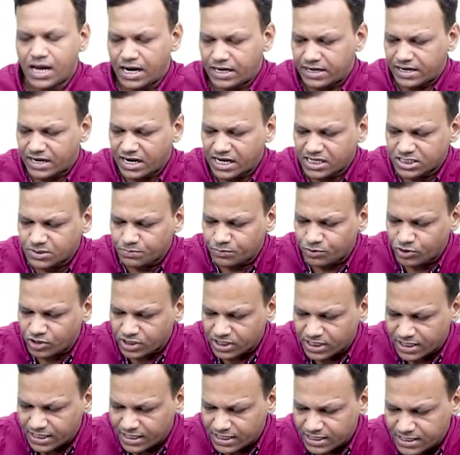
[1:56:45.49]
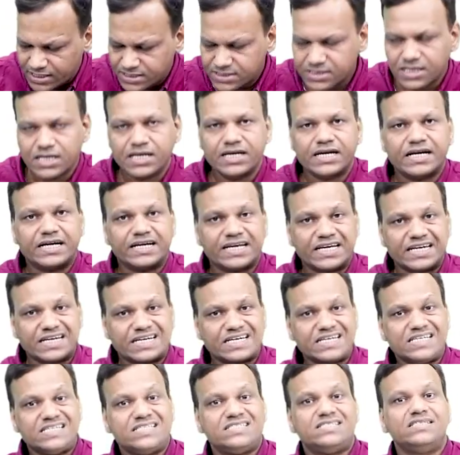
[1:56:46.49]
And rasburicase, it
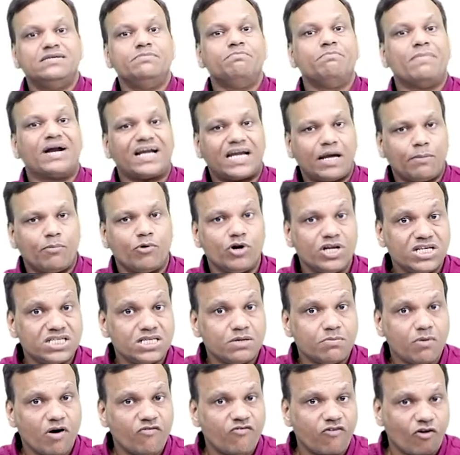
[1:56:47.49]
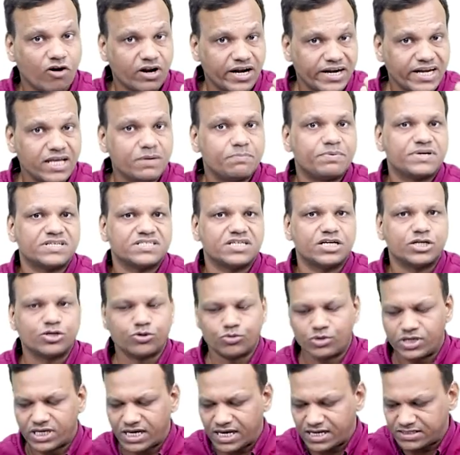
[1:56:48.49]
increases the metabolism of already present
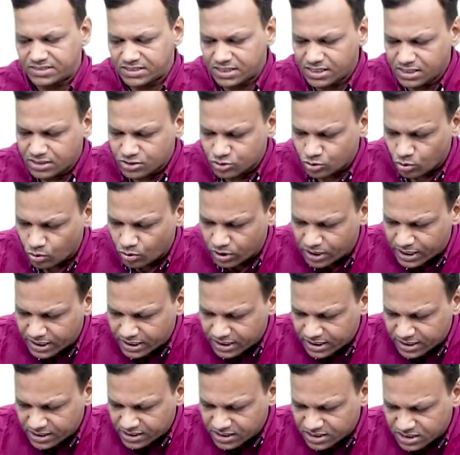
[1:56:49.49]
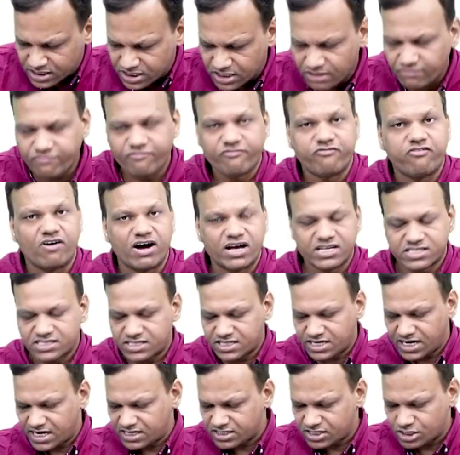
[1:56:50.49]
uric acid, so it is the
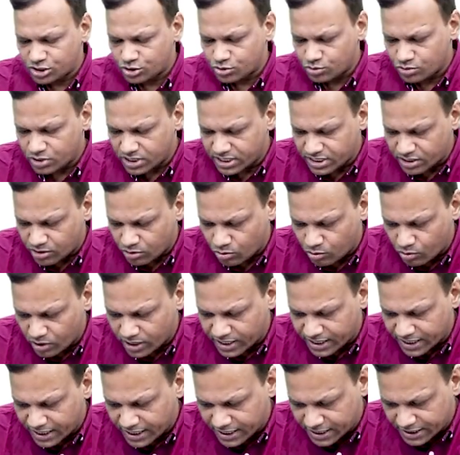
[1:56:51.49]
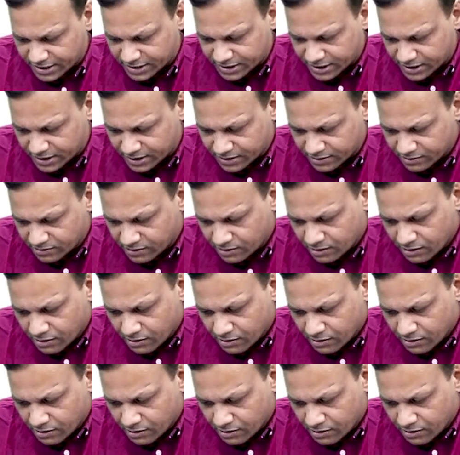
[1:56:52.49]
fastest urate lowering agent.